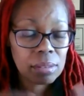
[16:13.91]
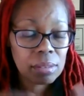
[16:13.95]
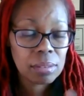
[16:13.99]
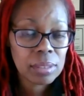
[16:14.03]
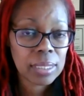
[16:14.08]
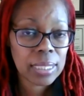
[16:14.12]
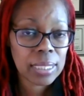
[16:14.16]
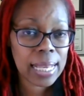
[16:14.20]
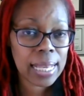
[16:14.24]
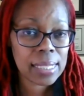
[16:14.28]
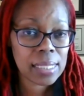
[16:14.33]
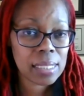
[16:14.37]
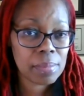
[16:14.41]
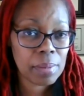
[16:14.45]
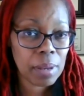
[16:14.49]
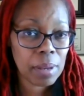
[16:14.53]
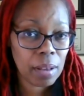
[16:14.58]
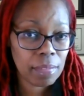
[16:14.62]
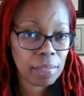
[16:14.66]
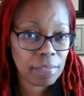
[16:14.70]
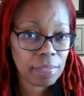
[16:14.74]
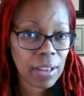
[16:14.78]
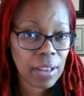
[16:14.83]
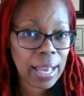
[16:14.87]
only lasts
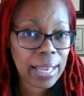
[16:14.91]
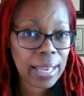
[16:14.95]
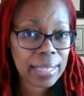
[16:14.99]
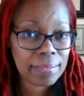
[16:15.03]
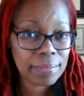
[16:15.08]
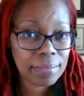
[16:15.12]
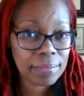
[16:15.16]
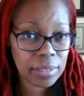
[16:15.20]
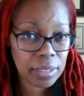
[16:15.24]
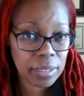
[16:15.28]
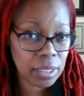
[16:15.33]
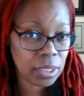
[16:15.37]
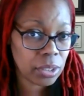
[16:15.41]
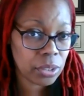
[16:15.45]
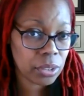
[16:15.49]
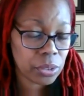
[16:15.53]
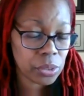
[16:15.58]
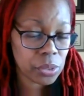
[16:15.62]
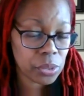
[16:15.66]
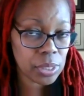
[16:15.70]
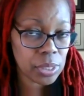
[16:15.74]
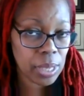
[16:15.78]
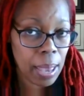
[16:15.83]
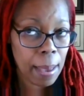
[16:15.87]
about 5
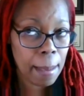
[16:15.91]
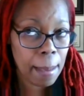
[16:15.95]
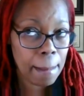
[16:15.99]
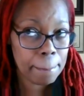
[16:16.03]
years,